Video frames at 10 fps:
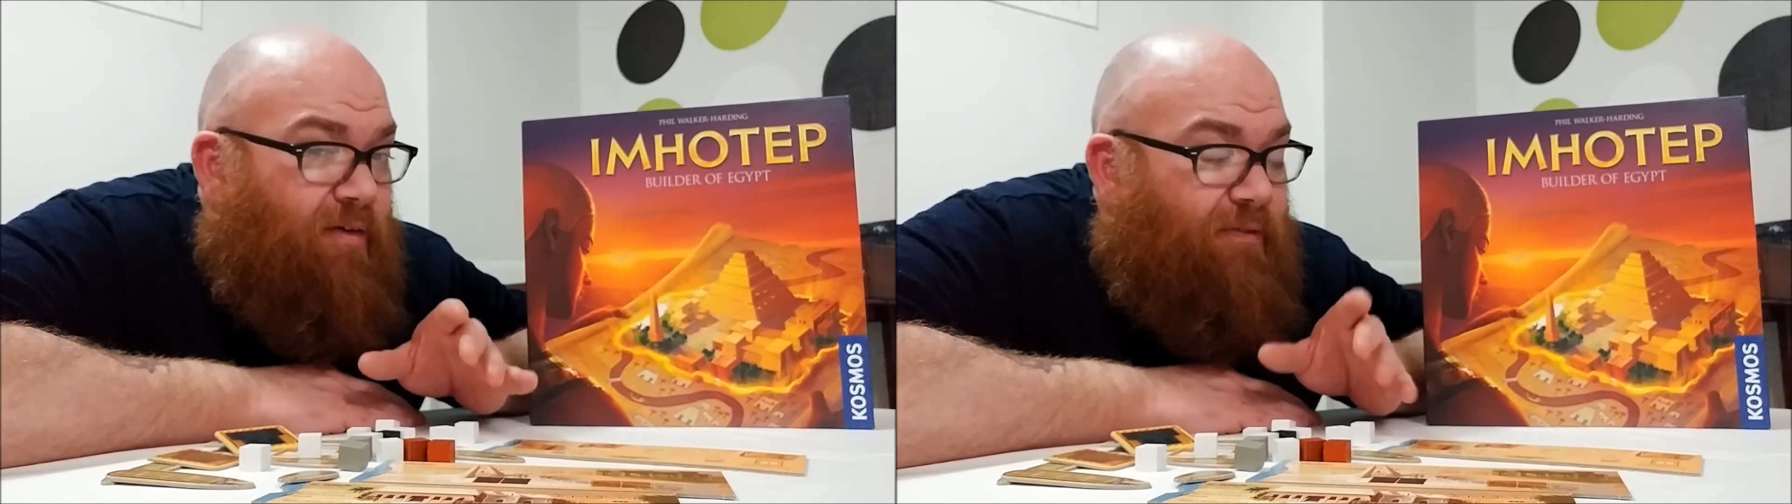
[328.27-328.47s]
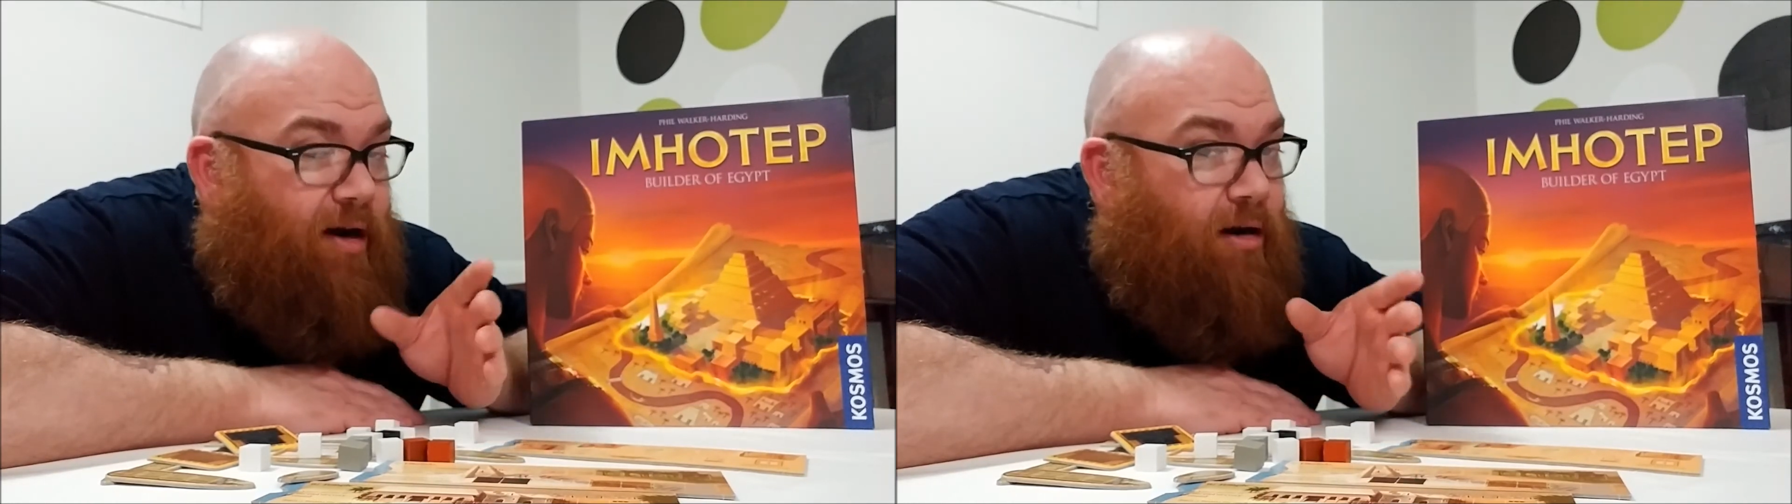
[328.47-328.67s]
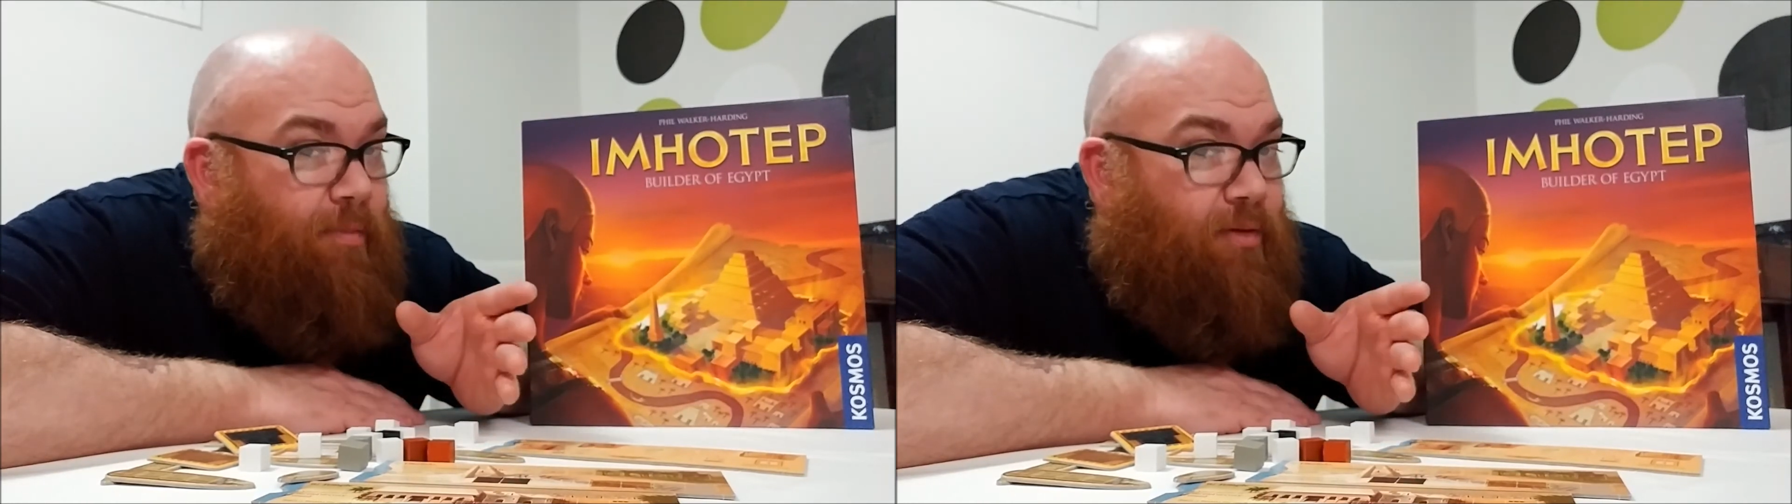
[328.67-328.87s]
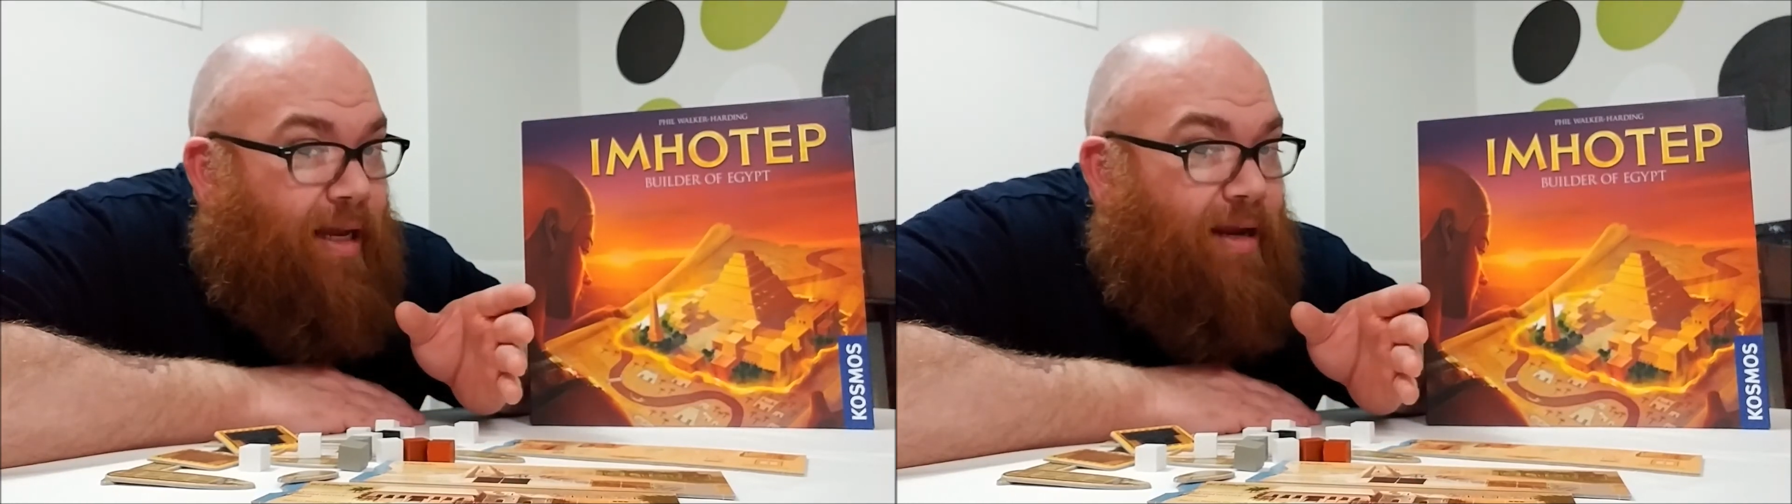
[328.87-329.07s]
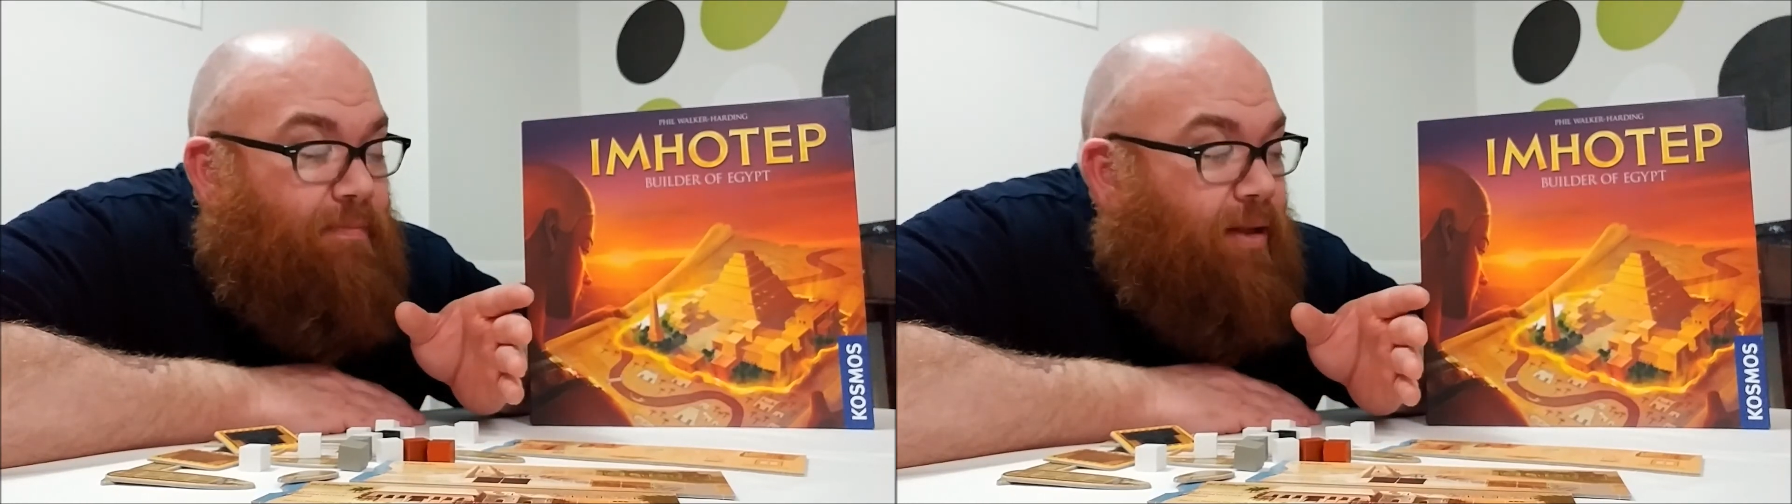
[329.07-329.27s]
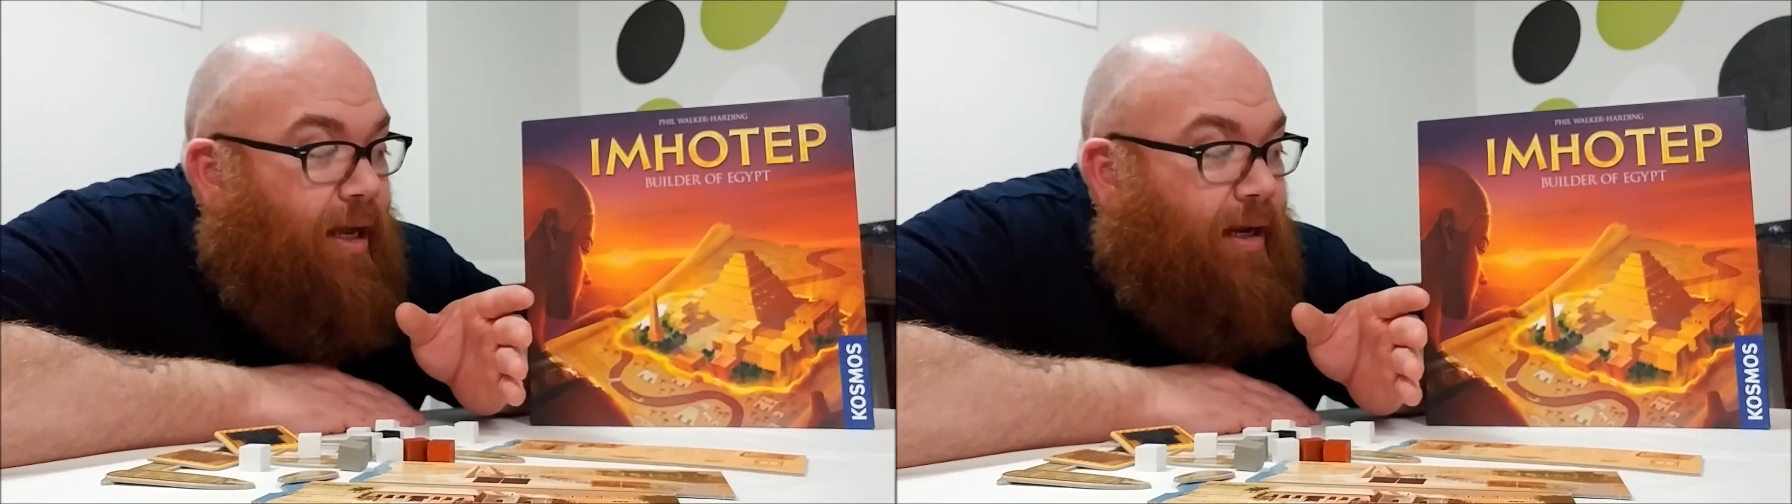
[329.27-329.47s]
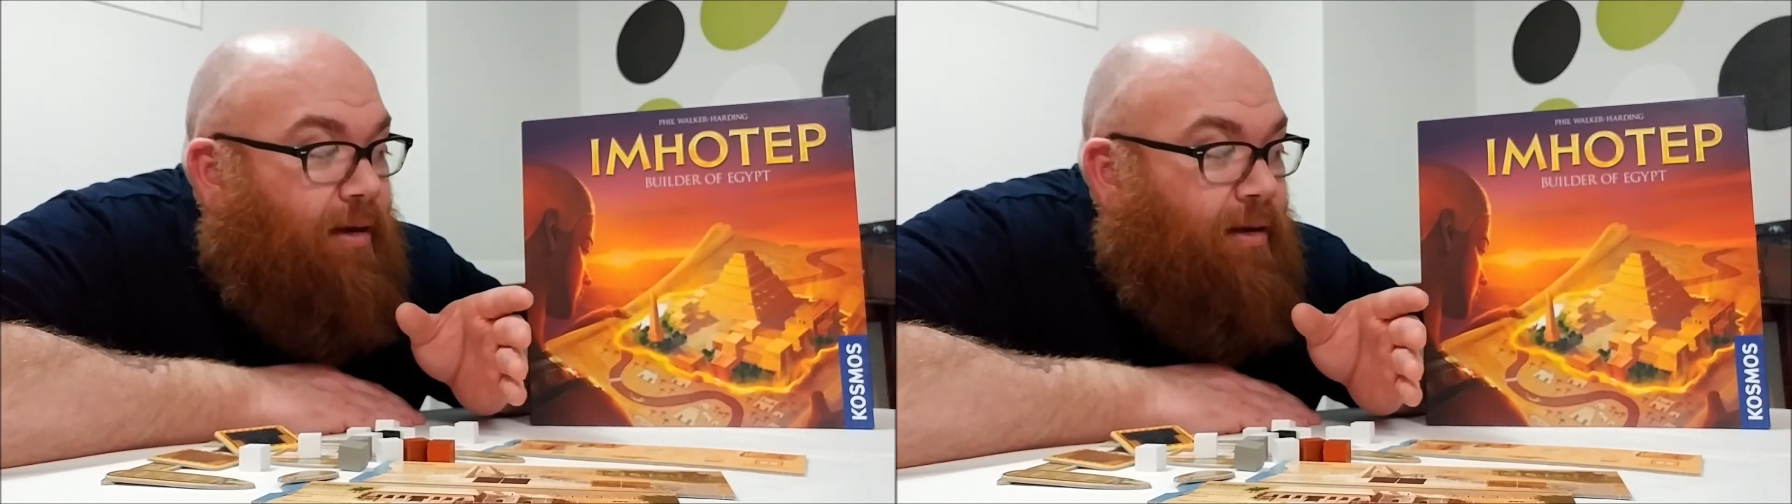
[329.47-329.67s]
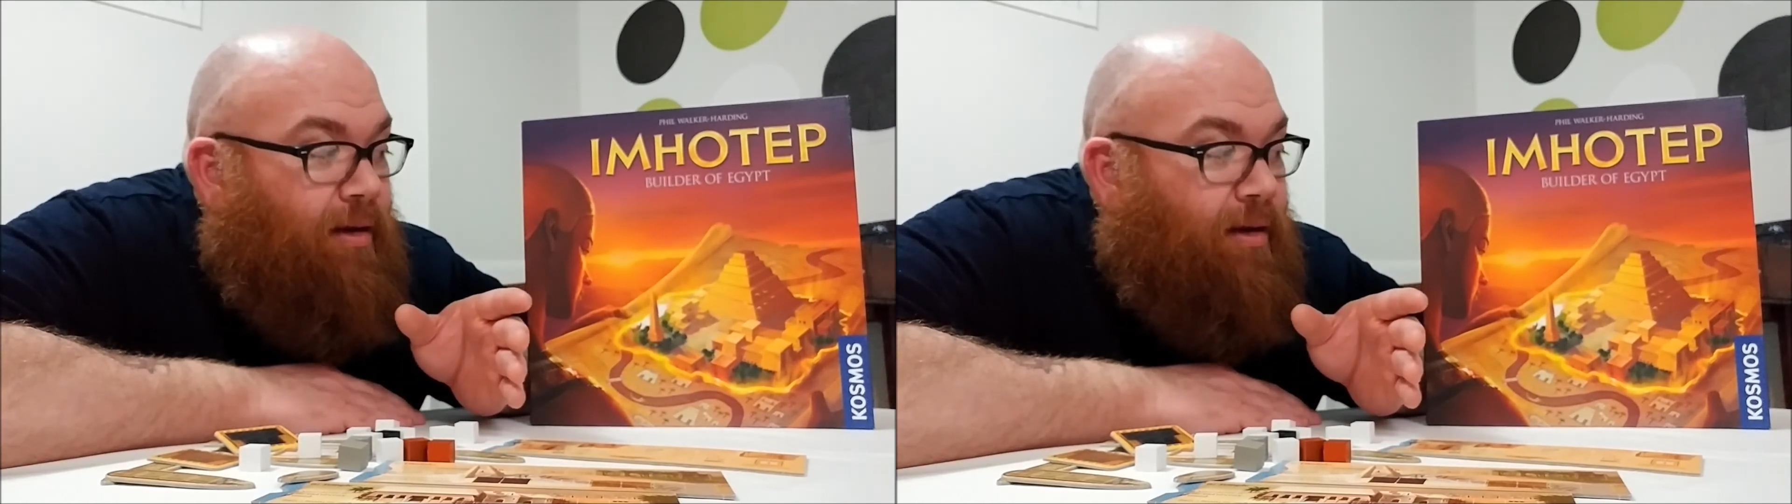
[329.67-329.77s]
for variable gameplay.